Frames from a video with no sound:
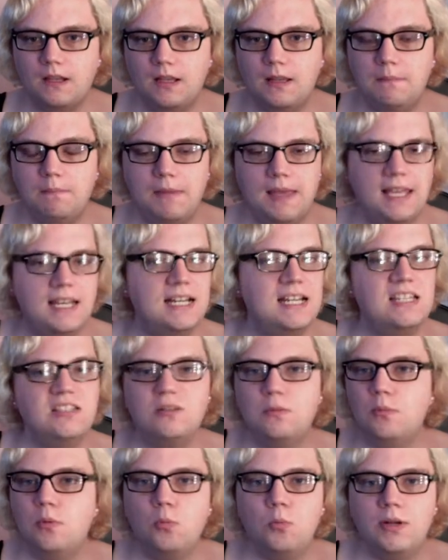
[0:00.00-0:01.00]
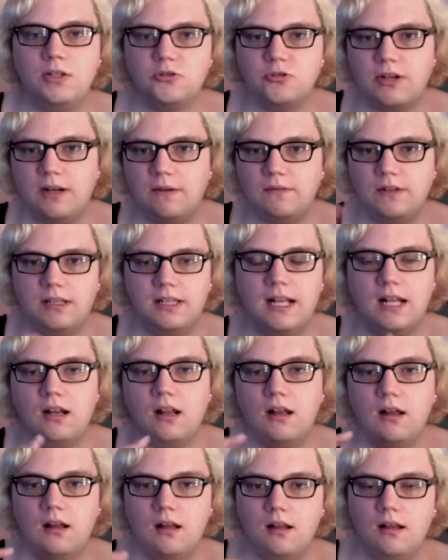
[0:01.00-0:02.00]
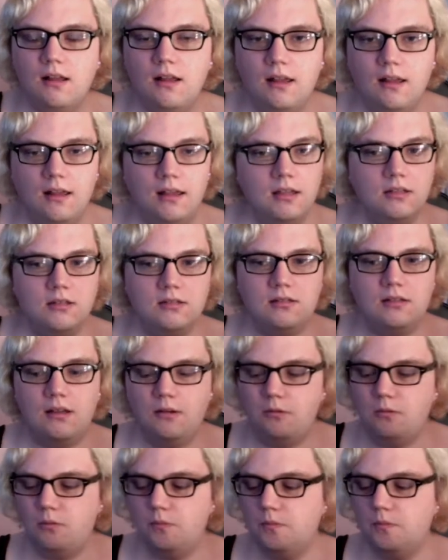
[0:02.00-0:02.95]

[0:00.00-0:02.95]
paganism and witchcraft and that lot. So